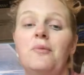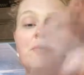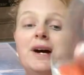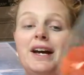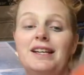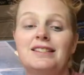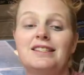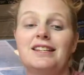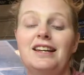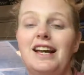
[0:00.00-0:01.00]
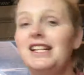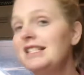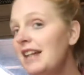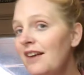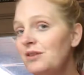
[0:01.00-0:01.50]
but it
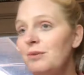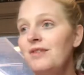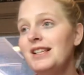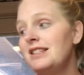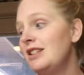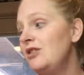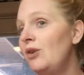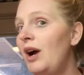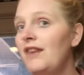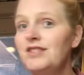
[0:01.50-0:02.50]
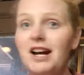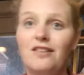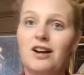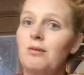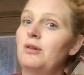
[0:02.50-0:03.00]
doesn't have to be fancy you don't have to
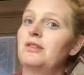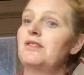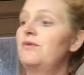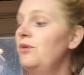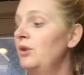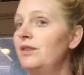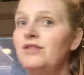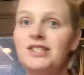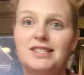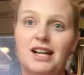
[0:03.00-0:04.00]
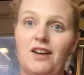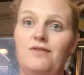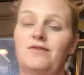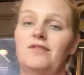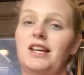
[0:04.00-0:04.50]
have cupboards full of stuff
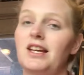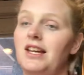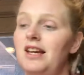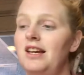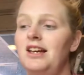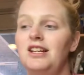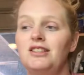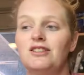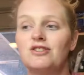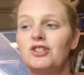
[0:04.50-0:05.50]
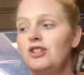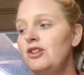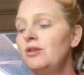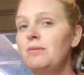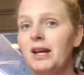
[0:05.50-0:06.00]
like there's
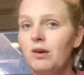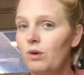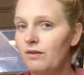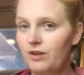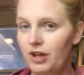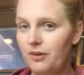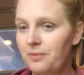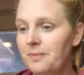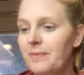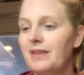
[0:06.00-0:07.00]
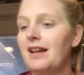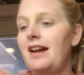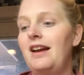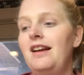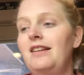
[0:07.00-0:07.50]
you can make it work for you
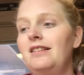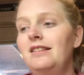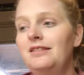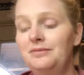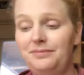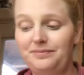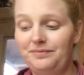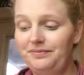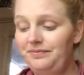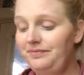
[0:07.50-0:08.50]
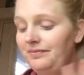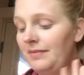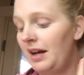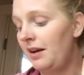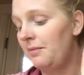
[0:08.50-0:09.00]
and
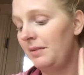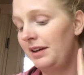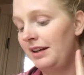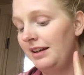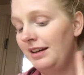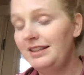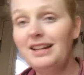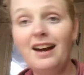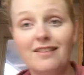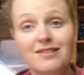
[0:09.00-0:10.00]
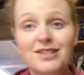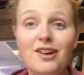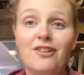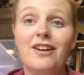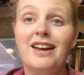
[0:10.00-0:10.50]
um yeah
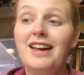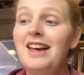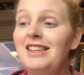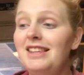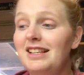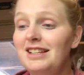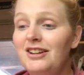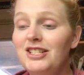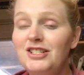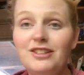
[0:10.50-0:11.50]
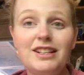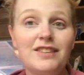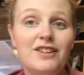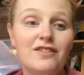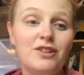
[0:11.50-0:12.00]
so that's how I do it
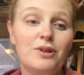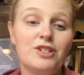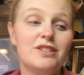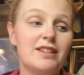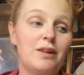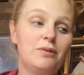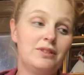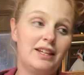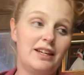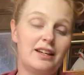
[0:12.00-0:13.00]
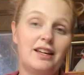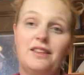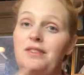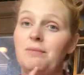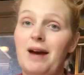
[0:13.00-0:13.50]
if you have any questions I will link
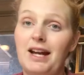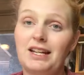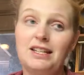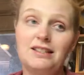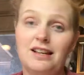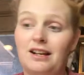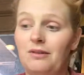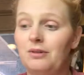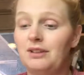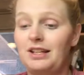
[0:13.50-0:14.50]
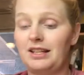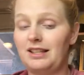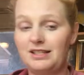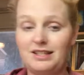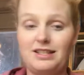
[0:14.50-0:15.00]
the baggies and I will link,
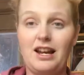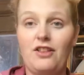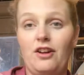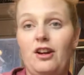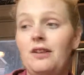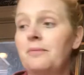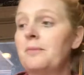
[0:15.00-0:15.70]
this is the other